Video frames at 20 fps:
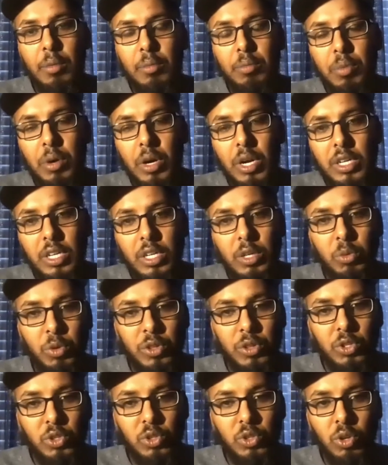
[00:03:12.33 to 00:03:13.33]
partnering
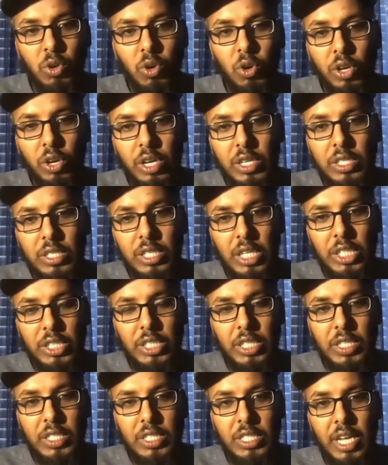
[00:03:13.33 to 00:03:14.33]
with
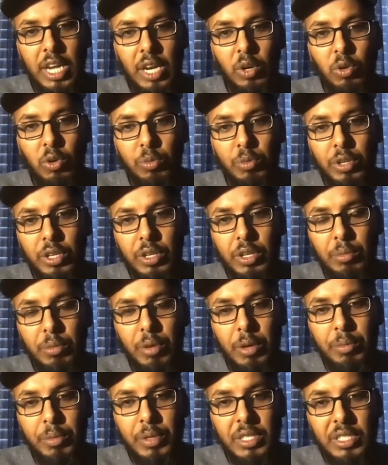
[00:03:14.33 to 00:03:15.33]
organizations and community
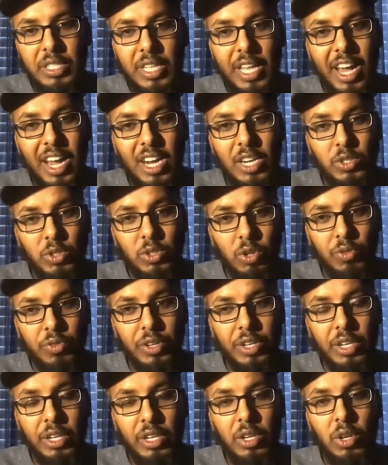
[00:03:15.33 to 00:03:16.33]
members that are
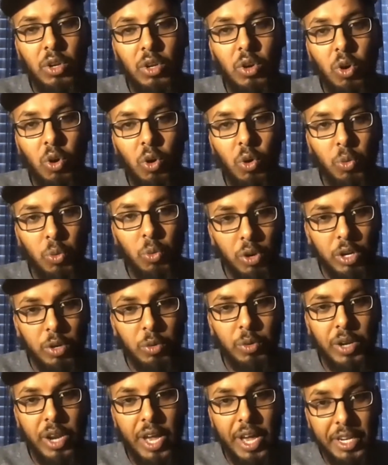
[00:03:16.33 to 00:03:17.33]
serving or working
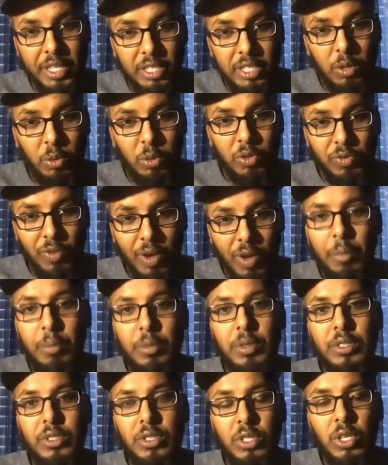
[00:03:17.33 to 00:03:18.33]
directly with
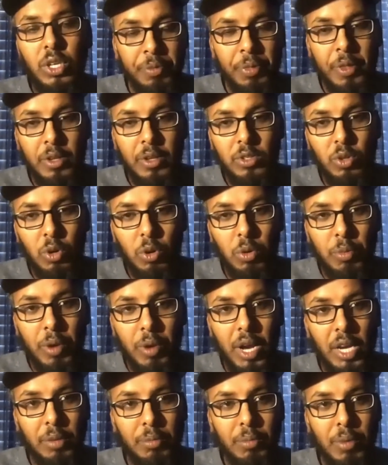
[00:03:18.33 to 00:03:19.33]
families. So
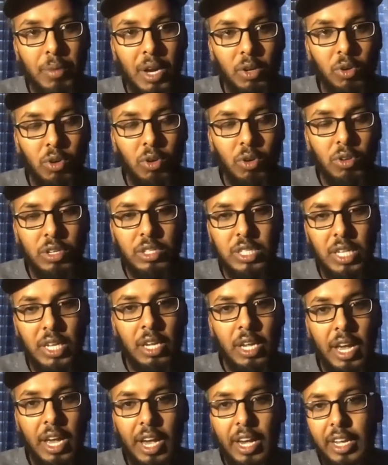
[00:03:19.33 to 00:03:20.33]
my goal is
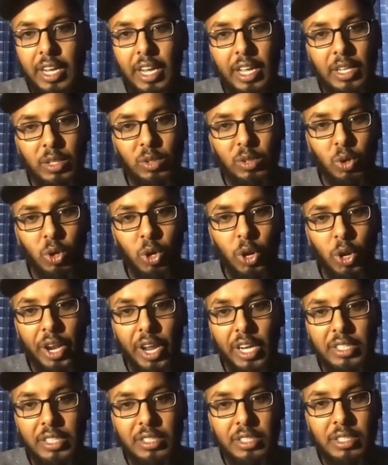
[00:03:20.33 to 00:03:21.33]
like, again, to
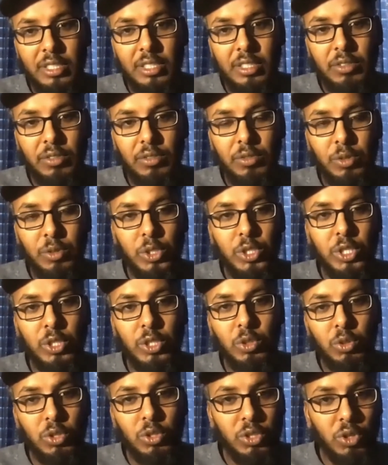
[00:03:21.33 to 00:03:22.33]
connect Fusion
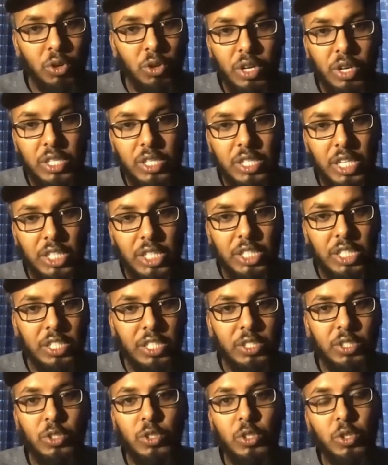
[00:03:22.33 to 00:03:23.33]
to these
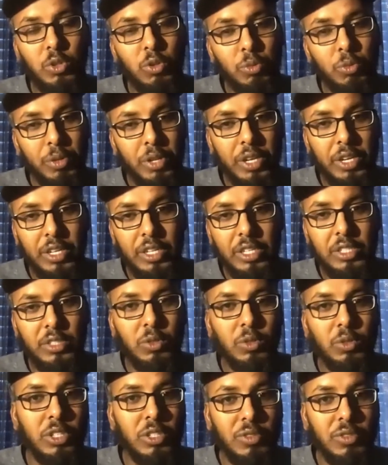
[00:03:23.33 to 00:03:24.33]
organizations, to the communities, to
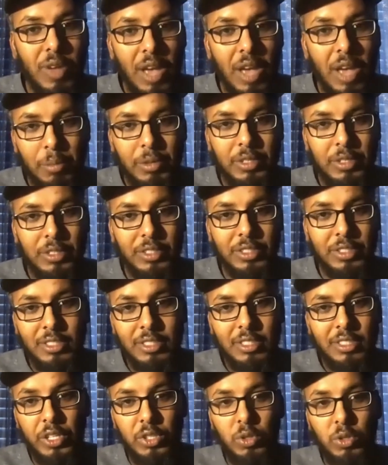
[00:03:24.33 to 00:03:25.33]
these families,
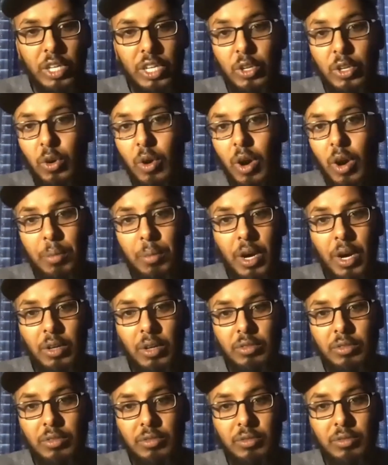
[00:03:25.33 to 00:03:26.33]
so they know about
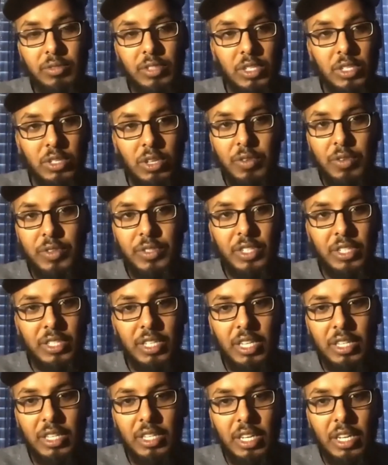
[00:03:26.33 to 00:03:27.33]
the services
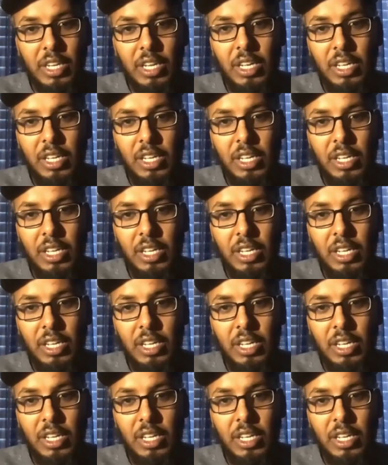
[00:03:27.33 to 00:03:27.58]
and the